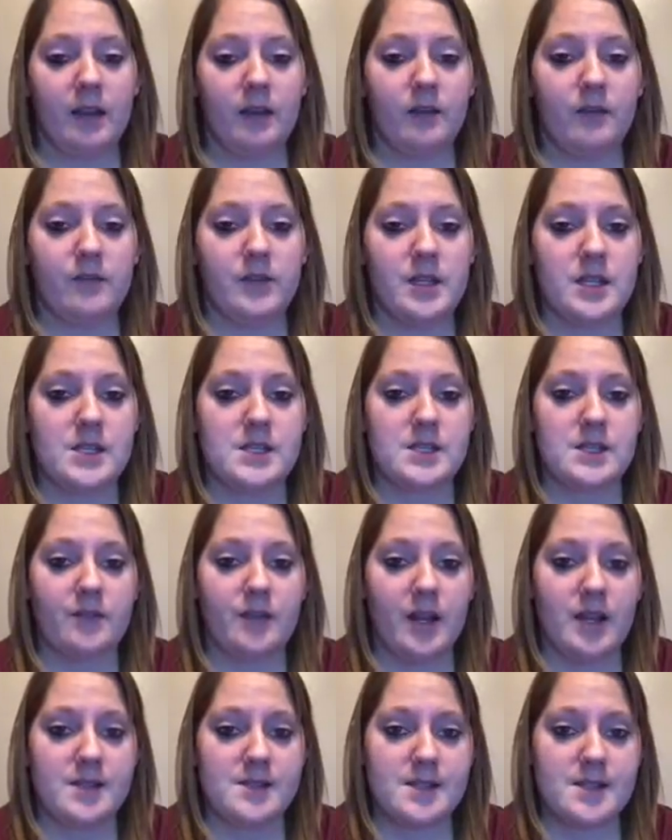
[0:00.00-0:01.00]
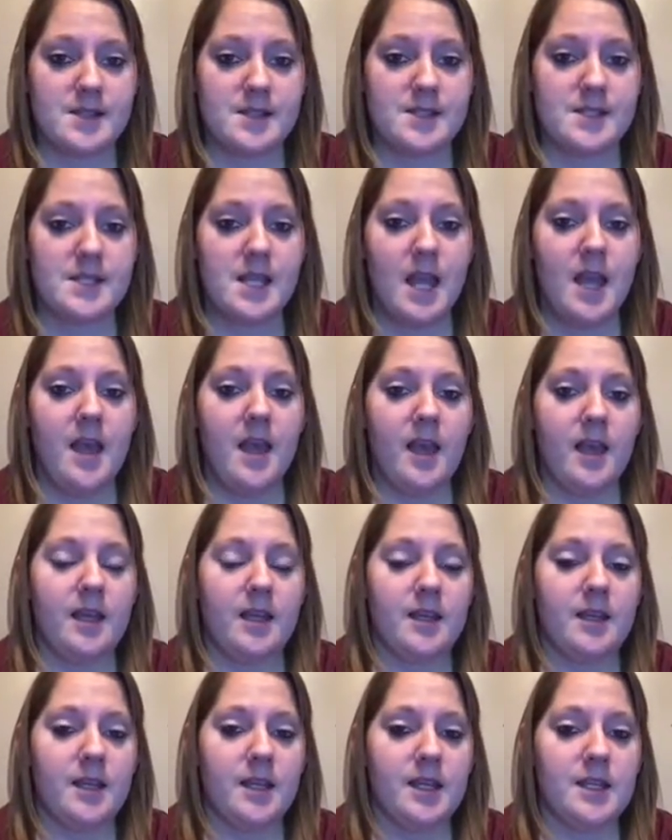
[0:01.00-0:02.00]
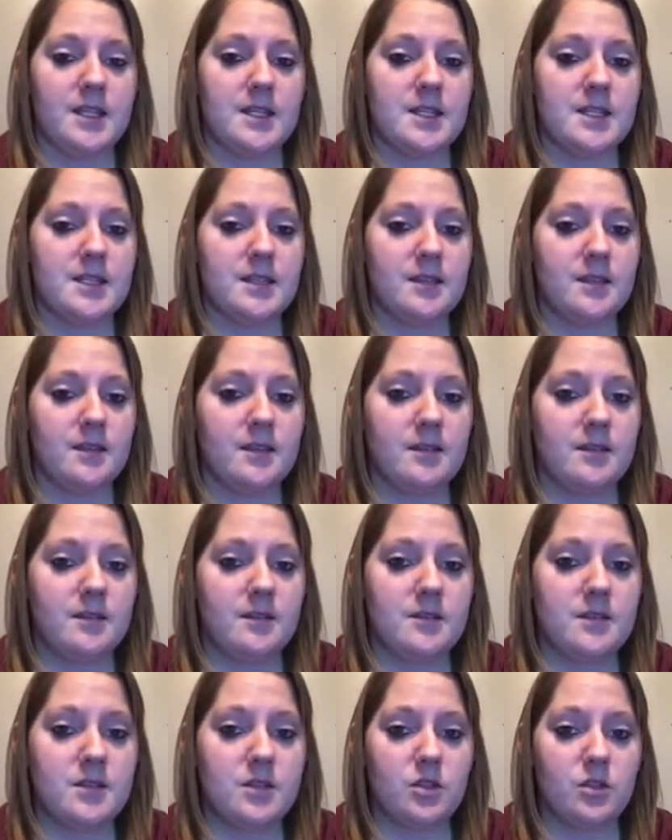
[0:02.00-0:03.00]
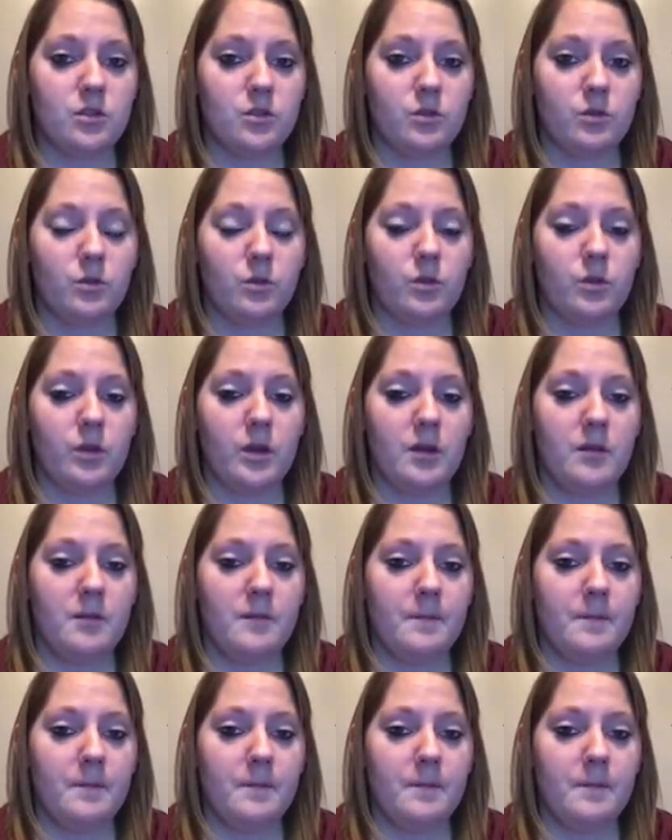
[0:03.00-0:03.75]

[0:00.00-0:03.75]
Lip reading: care of these devices and to